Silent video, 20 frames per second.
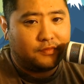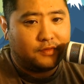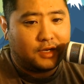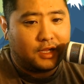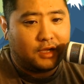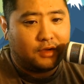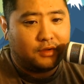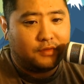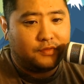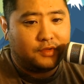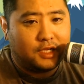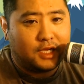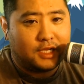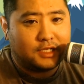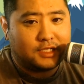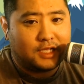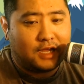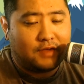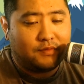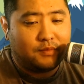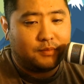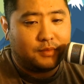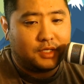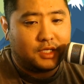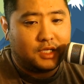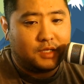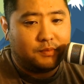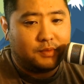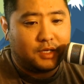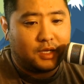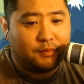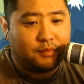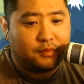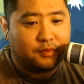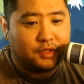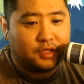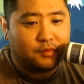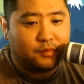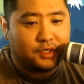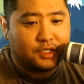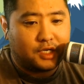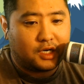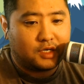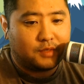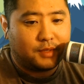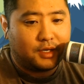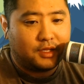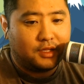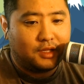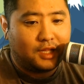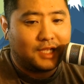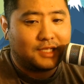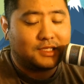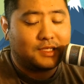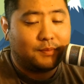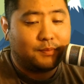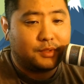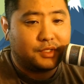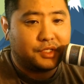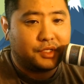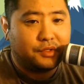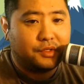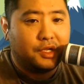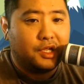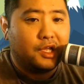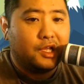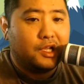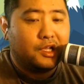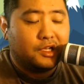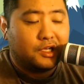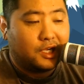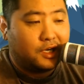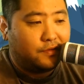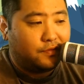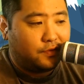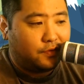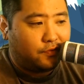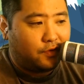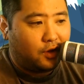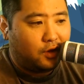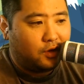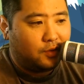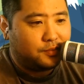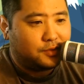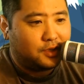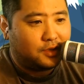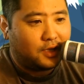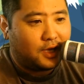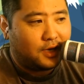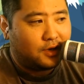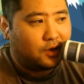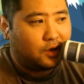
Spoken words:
Now, if you guys haven't been keeping up with them, we talked about in the last episode, kind of a follow-up to that.